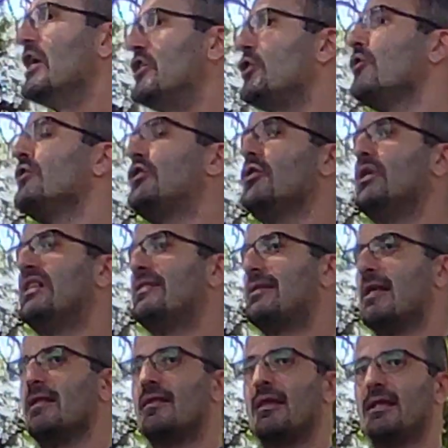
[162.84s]

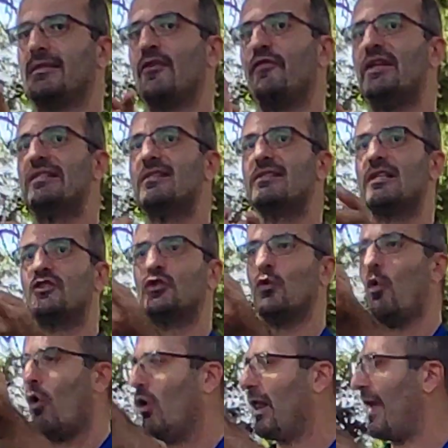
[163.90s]
the difference is that you
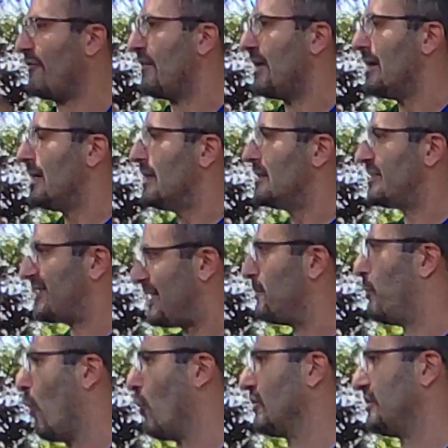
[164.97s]
all have sea
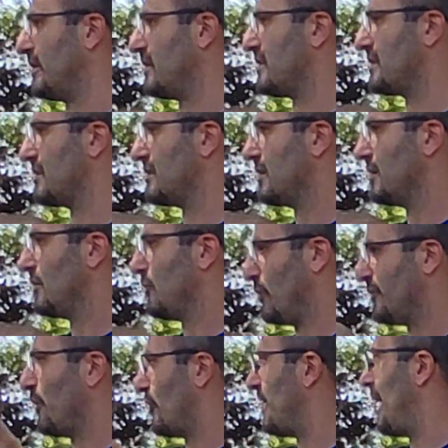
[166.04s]
borders
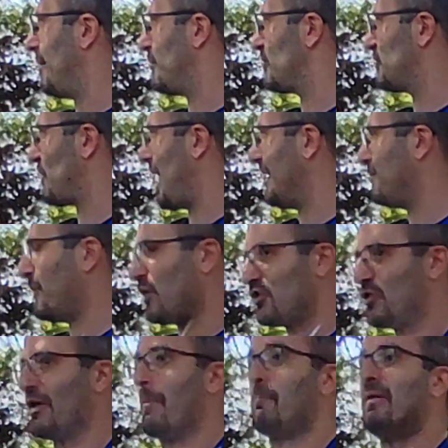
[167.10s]
with your neighbors, right? Because
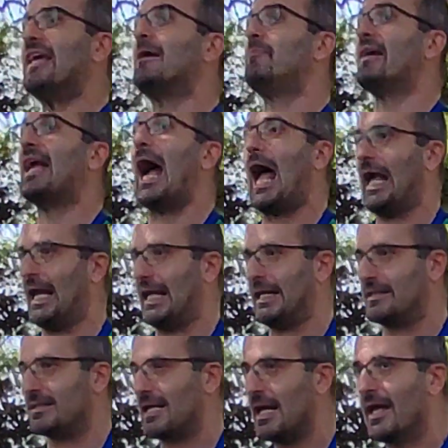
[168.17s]
you're a big, big
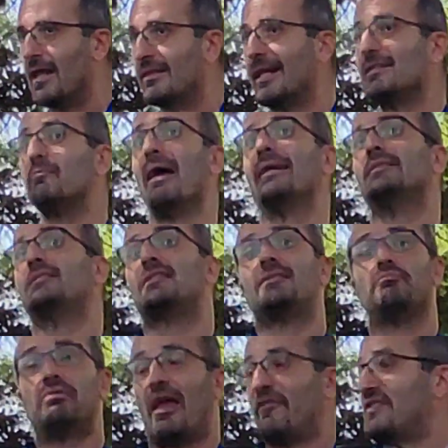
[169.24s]
island. That might
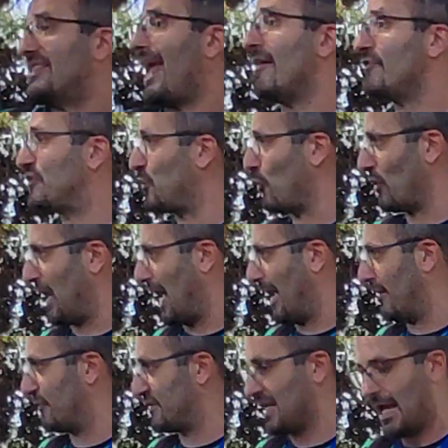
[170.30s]
have saved your
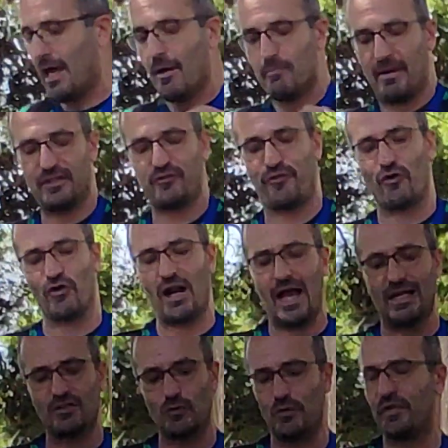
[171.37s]
lives, but for
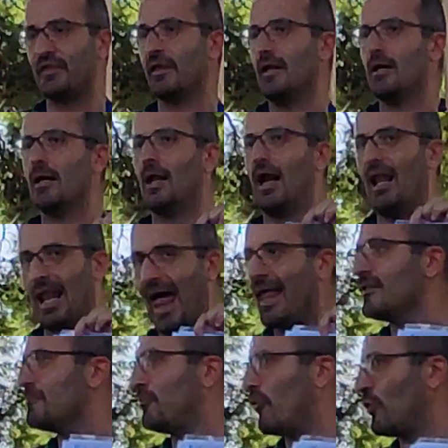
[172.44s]
us with land
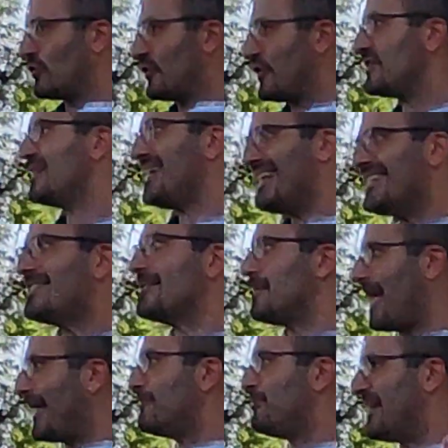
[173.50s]
borders, it's
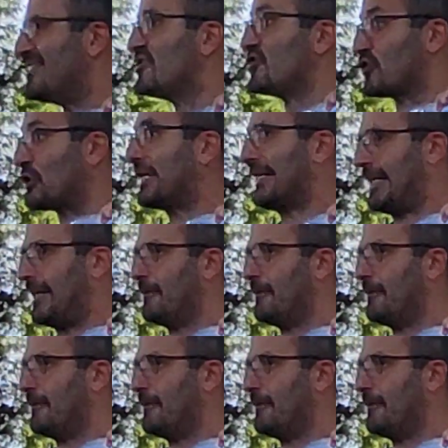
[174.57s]
a bit tricky.